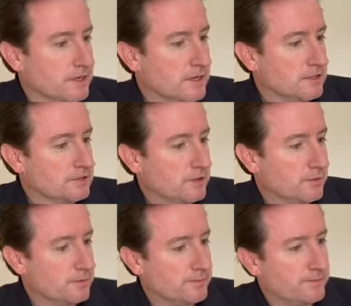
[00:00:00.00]

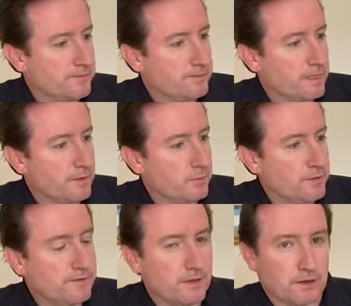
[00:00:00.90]
So
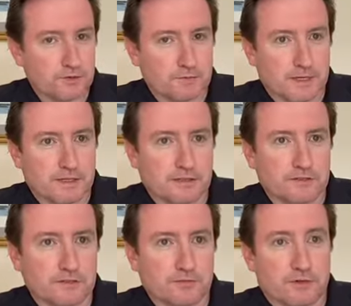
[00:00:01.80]
with the loss making
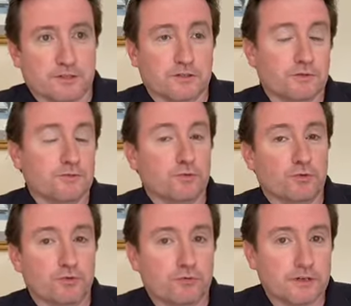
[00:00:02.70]
situation, if you were
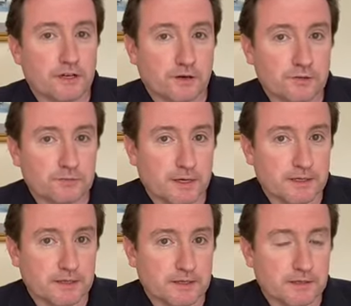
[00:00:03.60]
already loss
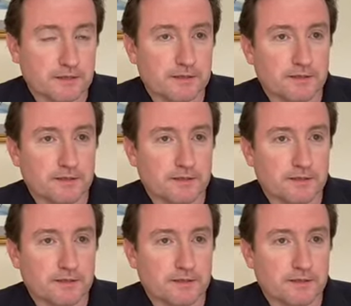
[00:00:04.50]
making,